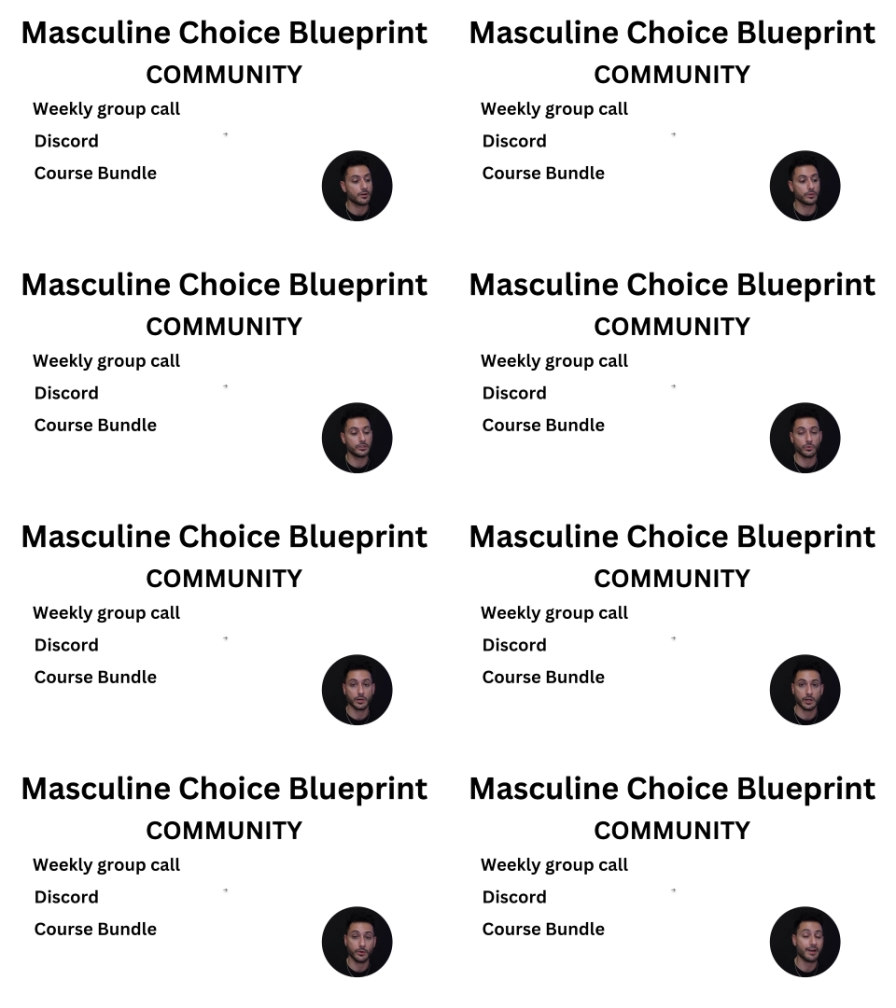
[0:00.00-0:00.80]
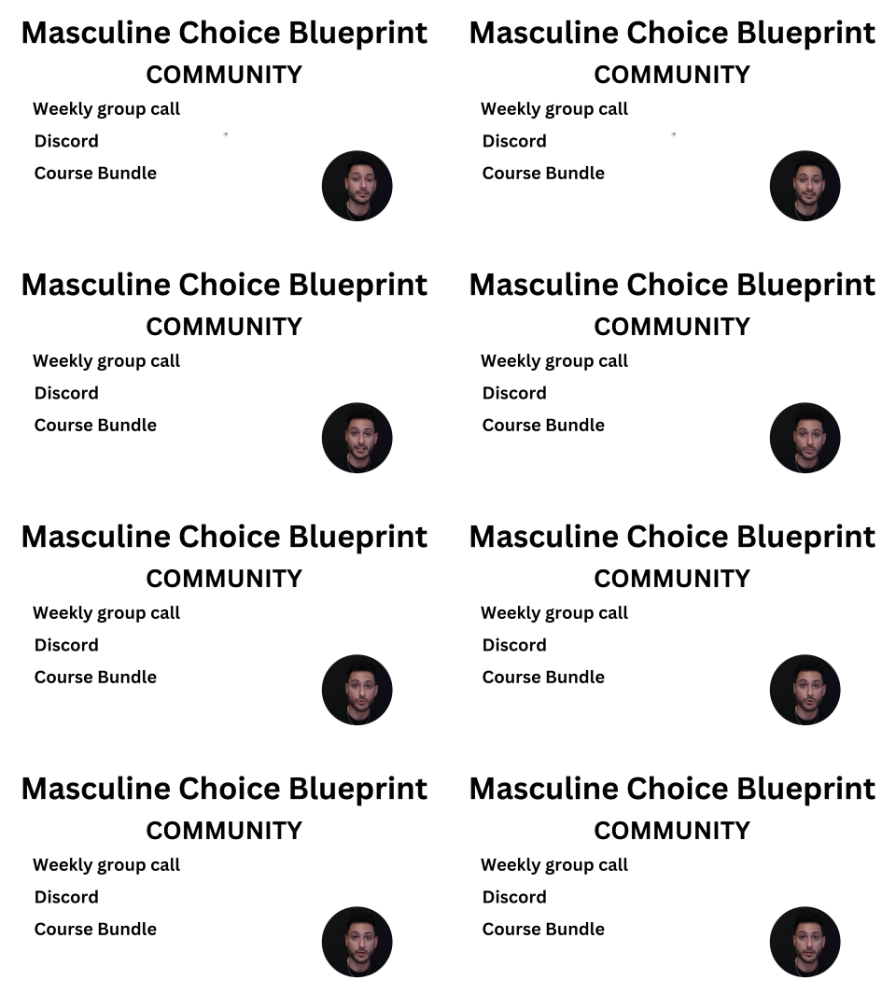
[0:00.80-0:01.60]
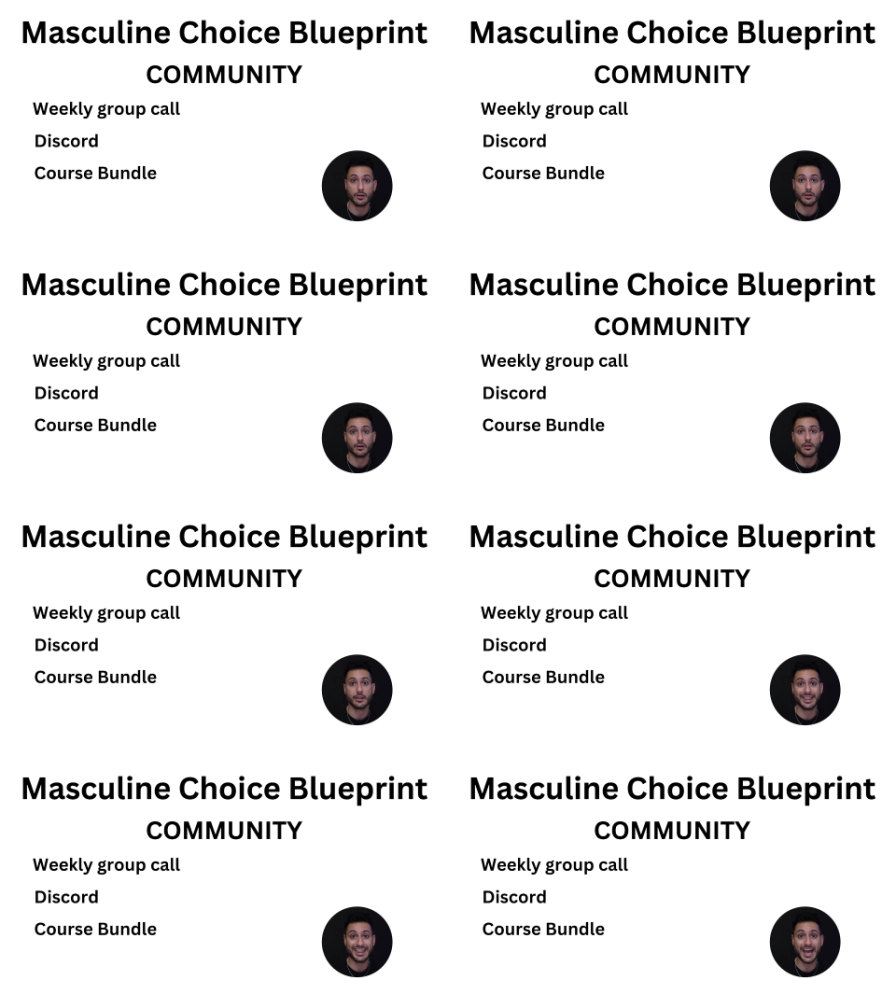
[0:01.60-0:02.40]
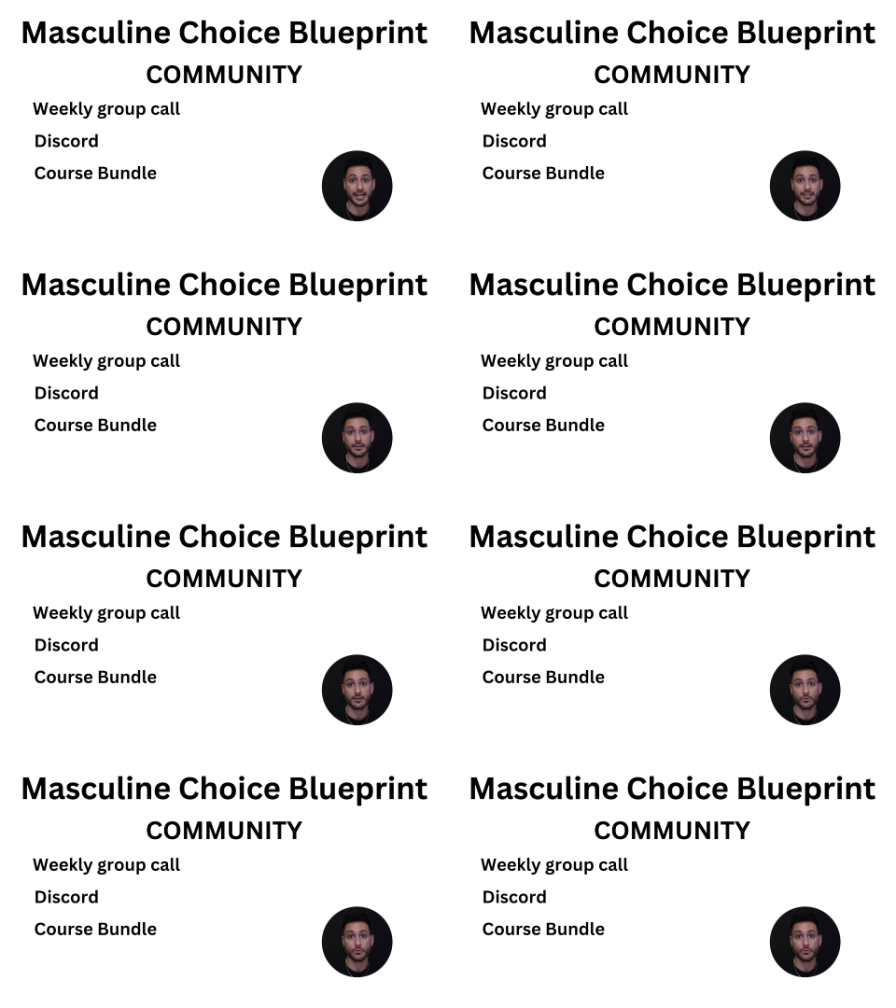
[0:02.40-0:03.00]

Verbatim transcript: We do a, we have a Discord that